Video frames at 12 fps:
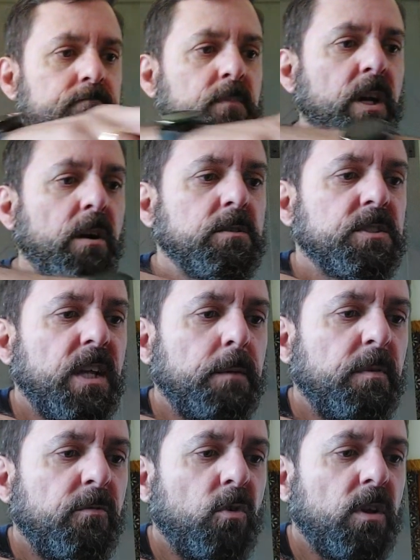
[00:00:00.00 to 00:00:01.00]
No, it's night
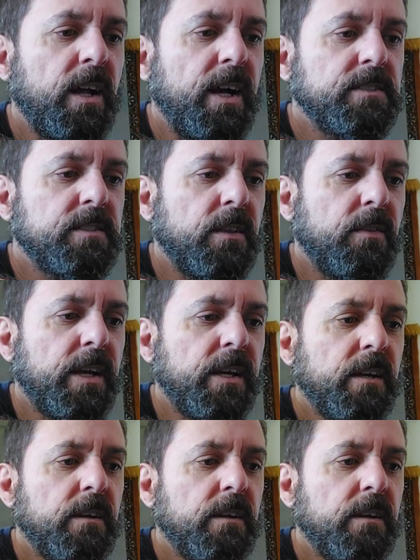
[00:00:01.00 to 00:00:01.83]
before last, I think.